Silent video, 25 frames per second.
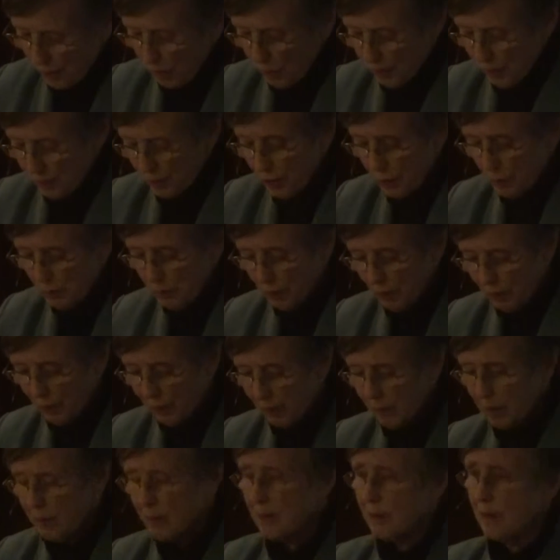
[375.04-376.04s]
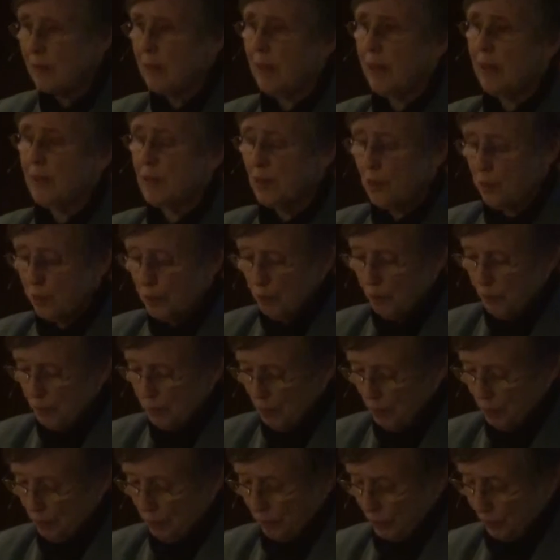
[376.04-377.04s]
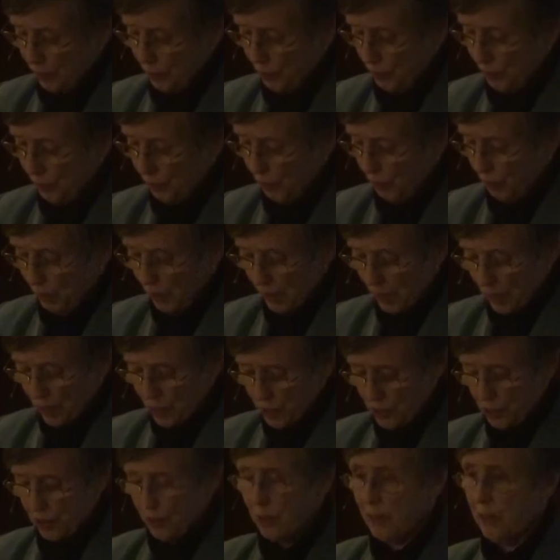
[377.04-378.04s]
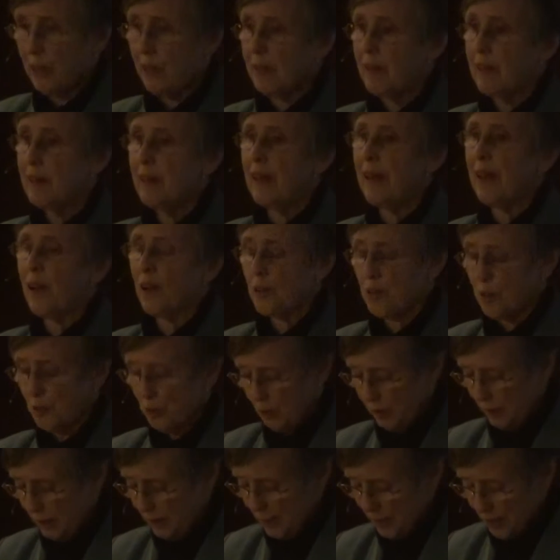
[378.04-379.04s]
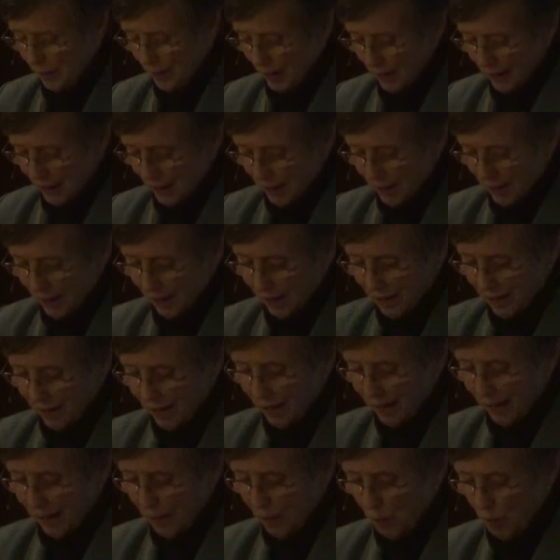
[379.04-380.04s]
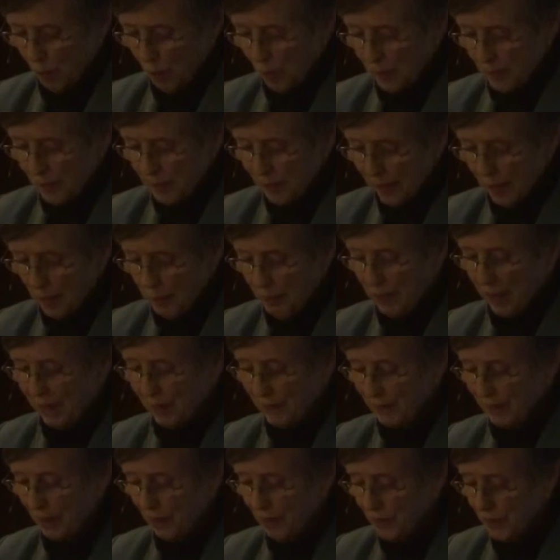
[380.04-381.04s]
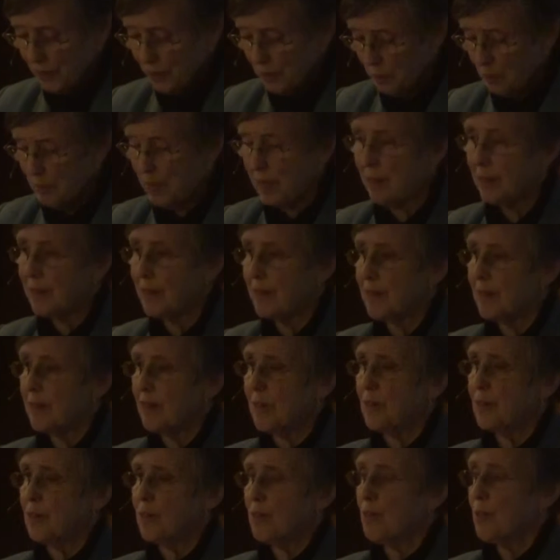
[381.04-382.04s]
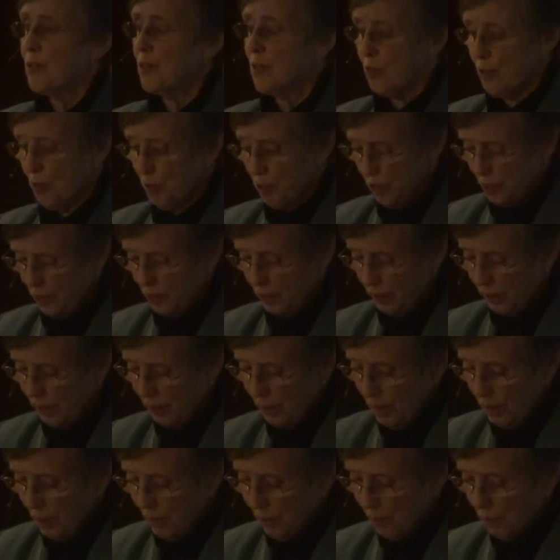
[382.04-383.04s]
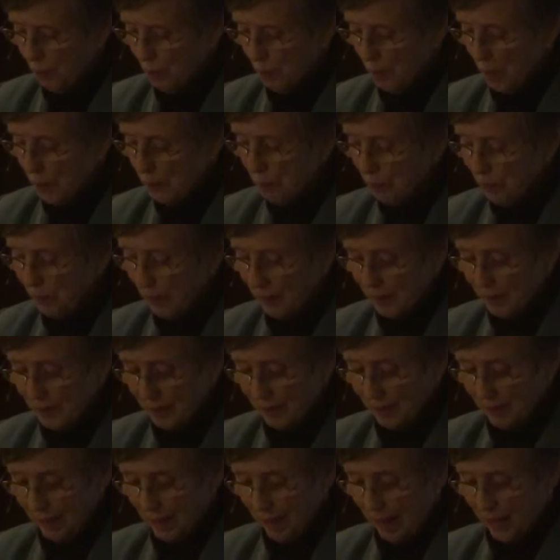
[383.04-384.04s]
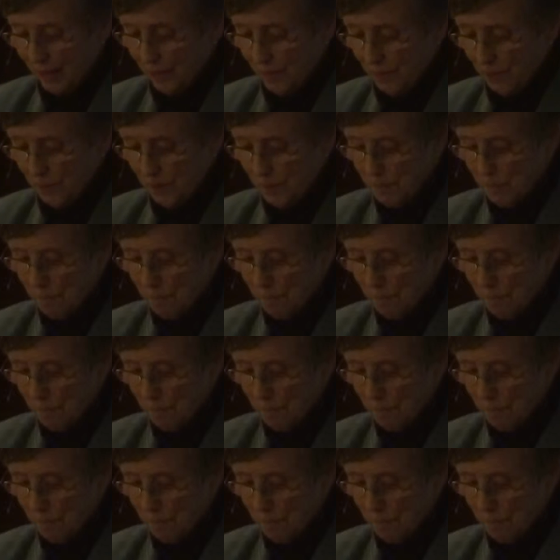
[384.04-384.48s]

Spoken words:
own experience, it has to do with my religious vocation, actually. At one time I had left the Dominican Sisters searching for my place in life,